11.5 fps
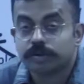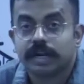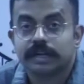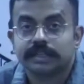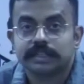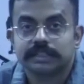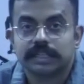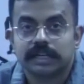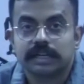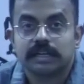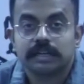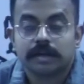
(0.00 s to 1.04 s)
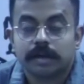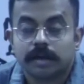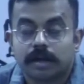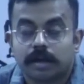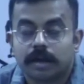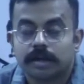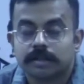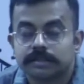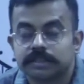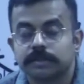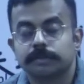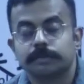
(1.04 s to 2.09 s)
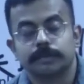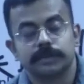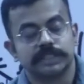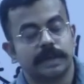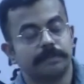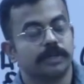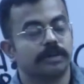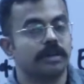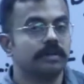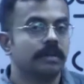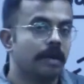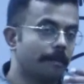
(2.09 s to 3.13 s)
look at it in the chapter on